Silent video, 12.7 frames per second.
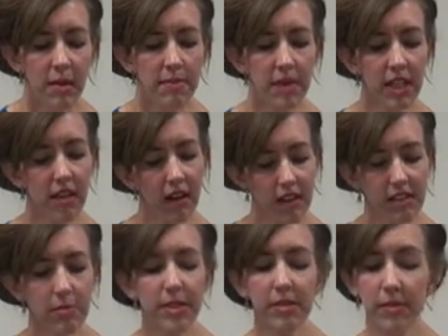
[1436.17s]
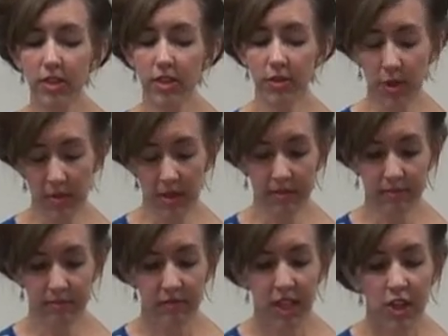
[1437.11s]
Men gossip as much as women.
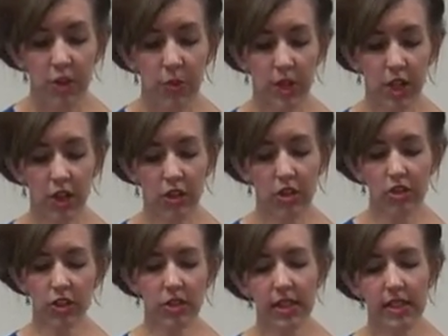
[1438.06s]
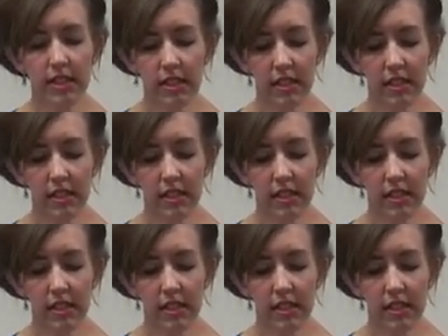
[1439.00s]
When a girl chooses